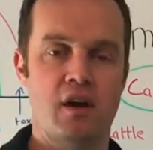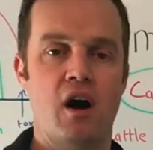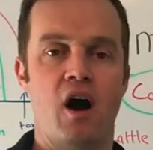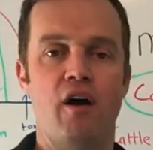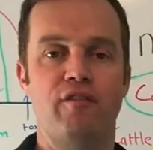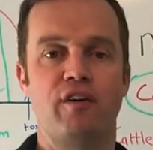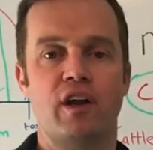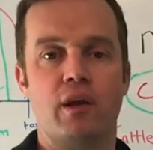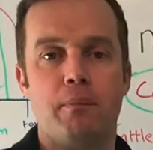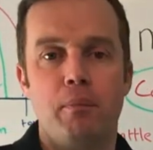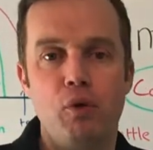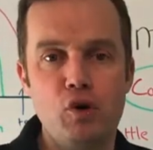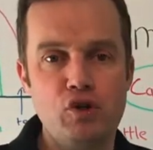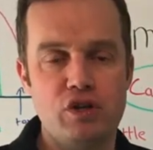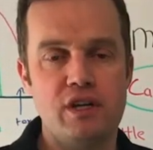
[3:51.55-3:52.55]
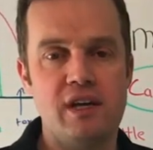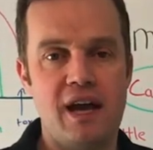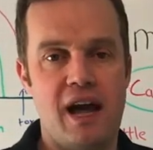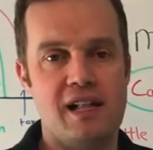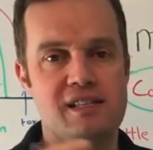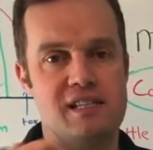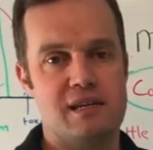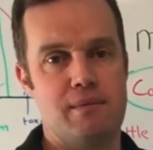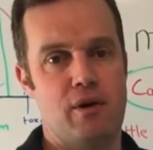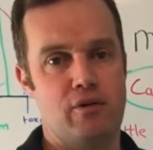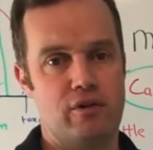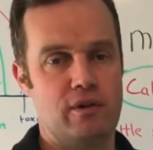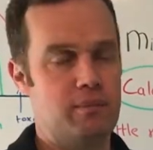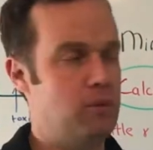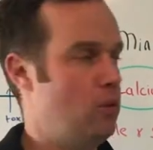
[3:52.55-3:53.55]
of kind of pushing calcium out of
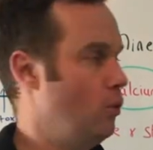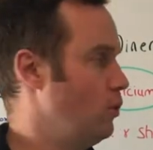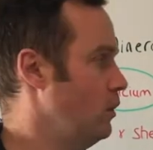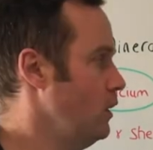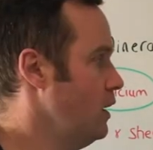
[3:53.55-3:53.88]
the bone.